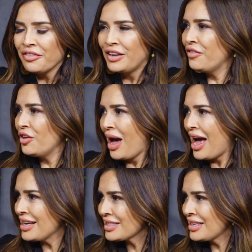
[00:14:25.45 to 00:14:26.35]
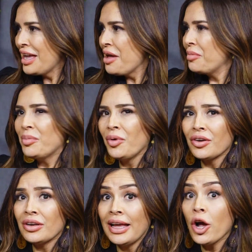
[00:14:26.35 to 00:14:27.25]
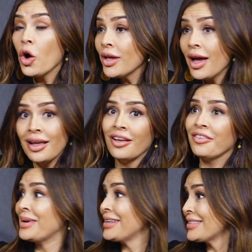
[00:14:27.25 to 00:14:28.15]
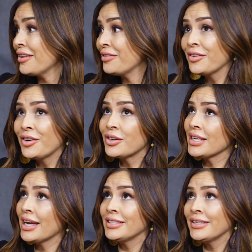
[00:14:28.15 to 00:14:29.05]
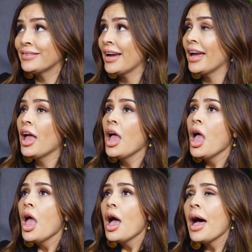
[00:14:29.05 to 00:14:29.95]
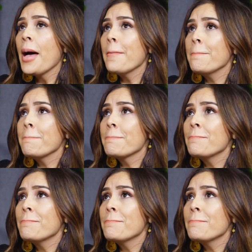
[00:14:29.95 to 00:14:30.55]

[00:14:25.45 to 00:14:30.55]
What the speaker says: And if you ask people, they're like, oh yeah, I love myself. Of course I do, right?